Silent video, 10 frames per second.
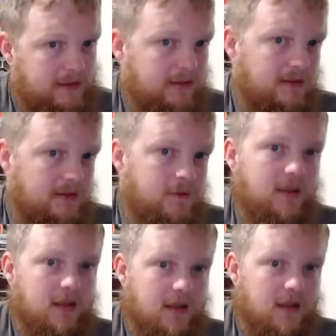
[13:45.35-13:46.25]
depending
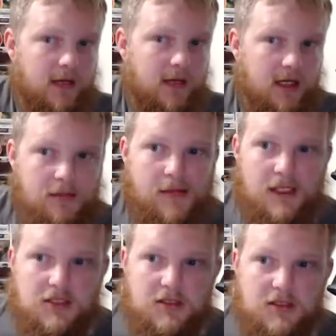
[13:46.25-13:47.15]
on the mod, I
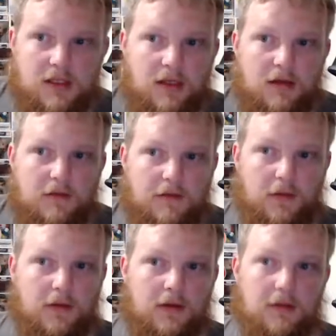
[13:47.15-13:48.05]
imagine,
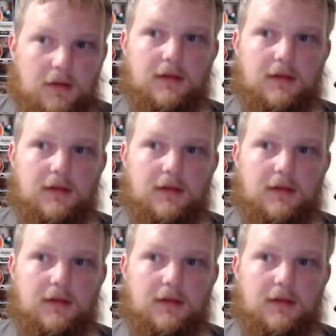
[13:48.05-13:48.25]
for,